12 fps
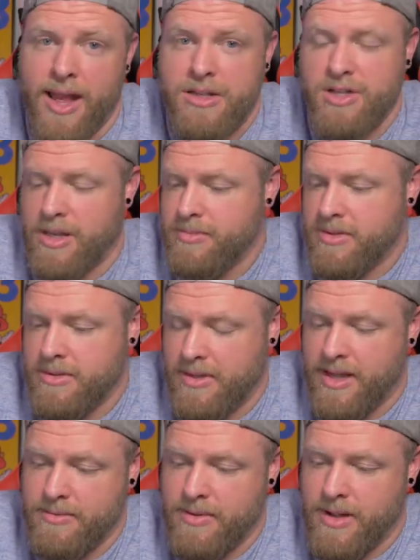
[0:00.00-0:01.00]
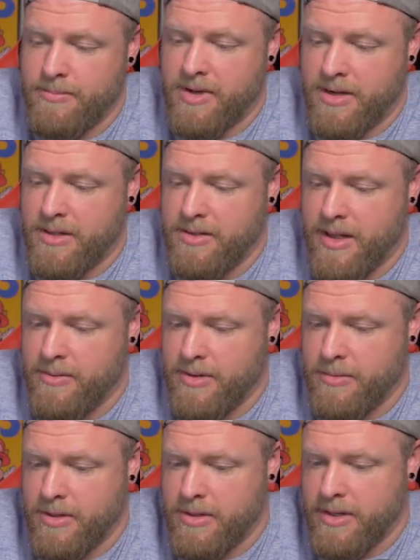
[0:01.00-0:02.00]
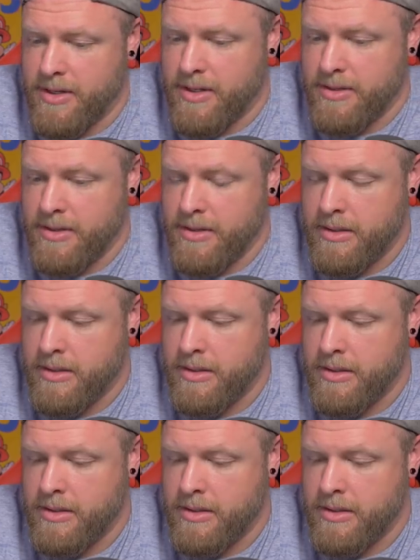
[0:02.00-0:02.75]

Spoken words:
All right, actually, I'm gonna click on.